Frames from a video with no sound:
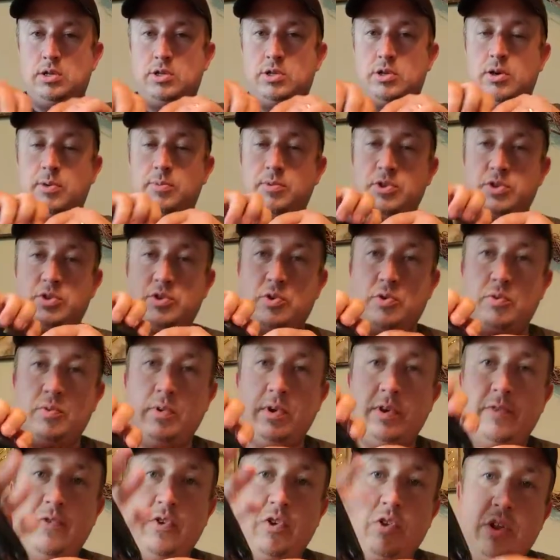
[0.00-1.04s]
So
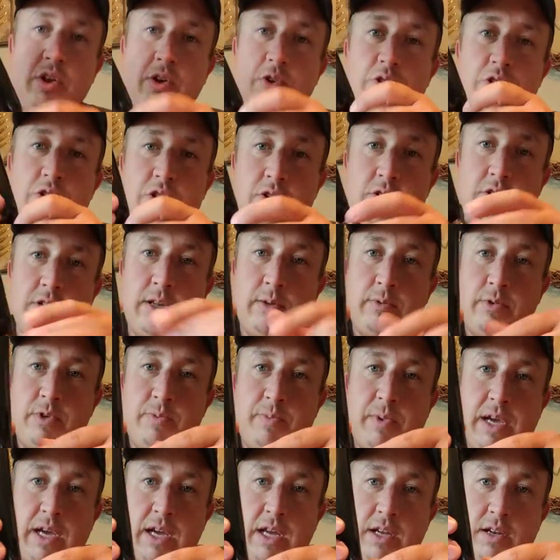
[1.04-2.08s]
if you lose yours, I'm
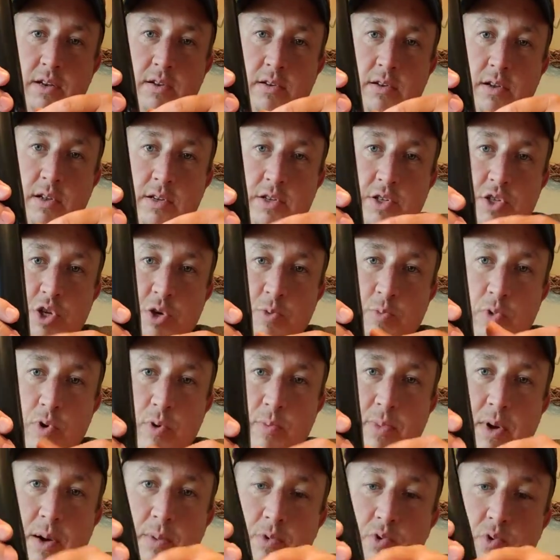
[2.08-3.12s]
just making 2 more
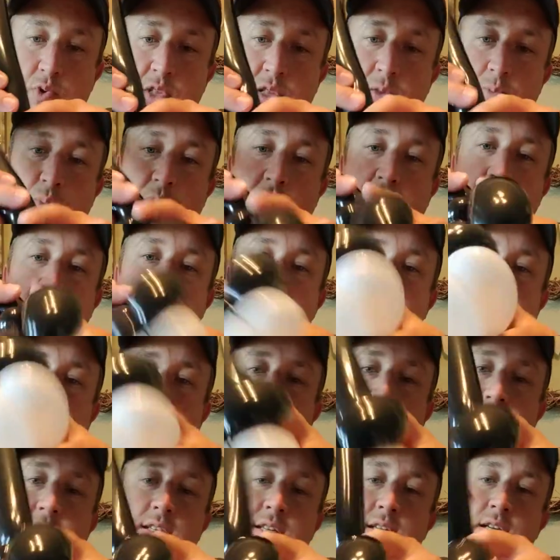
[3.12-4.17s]
bubbles with the
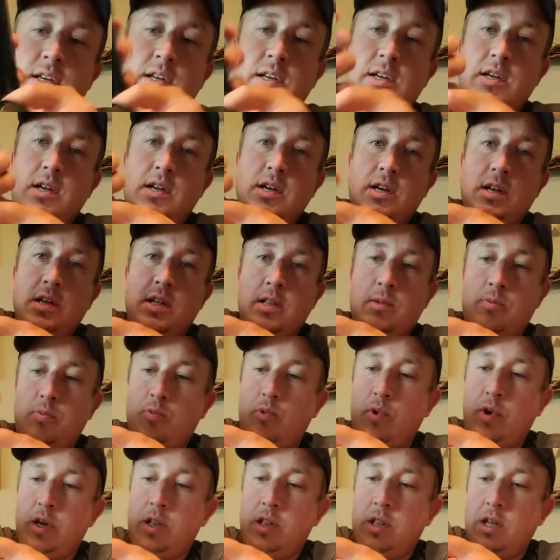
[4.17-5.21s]
blacks, and I'm
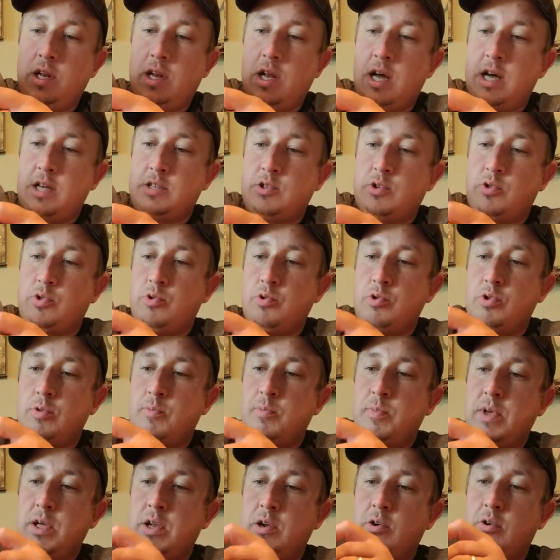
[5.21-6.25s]
running the nozzle through
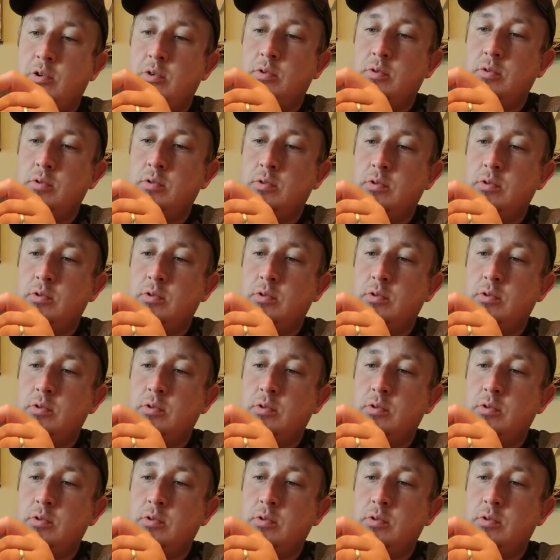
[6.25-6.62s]
the middle,